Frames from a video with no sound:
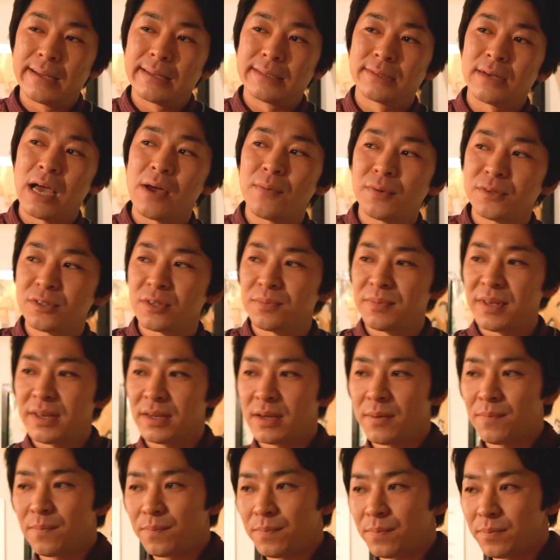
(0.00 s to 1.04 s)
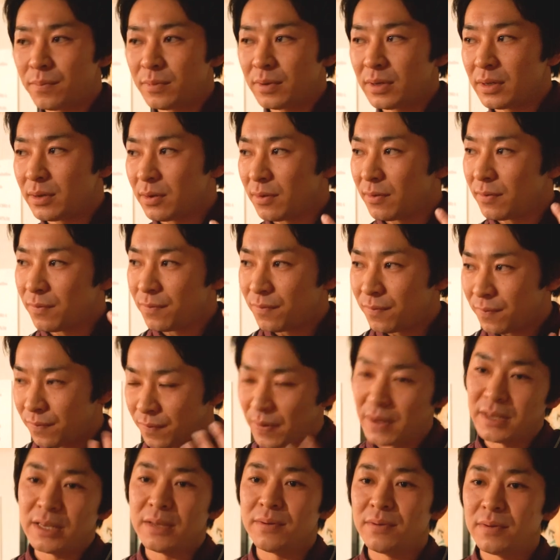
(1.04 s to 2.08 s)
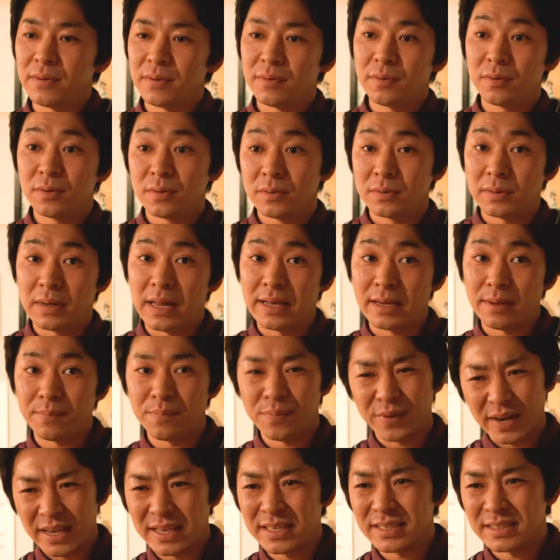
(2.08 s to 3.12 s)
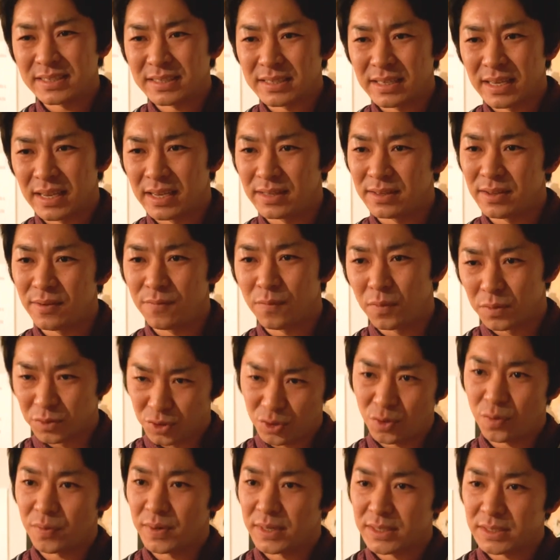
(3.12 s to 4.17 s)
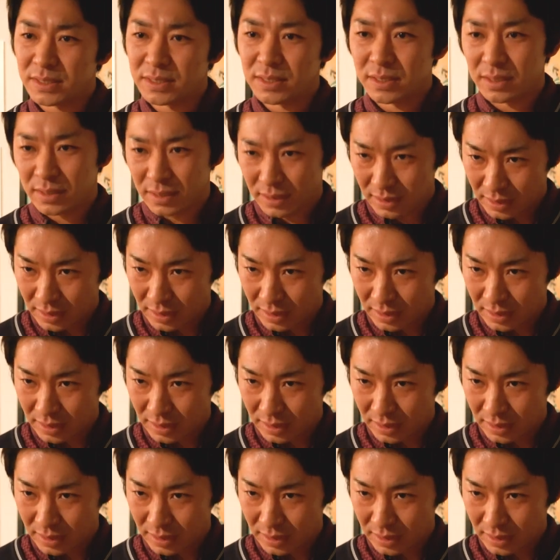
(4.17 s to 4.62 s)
So I want to make a, you know, funny, like a place, you know, for tourists,